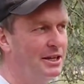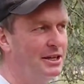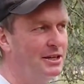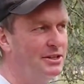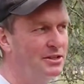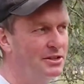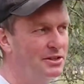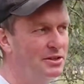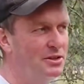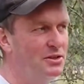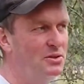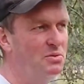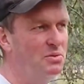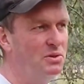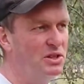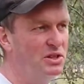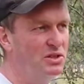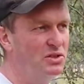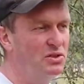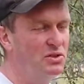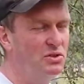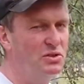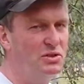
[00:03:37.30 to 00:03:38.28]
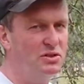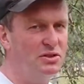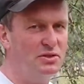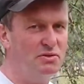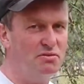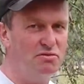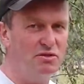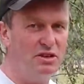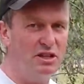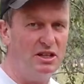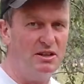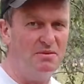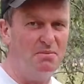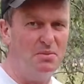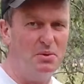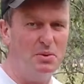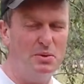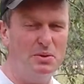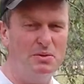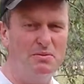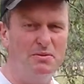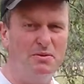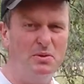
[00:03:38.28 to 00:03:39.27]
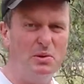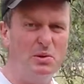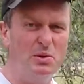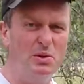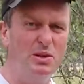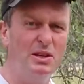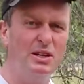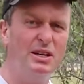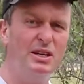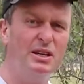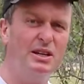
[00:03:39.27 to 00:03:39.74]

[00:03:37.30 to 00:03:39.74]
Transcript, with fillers: So this is what your journal is really important for.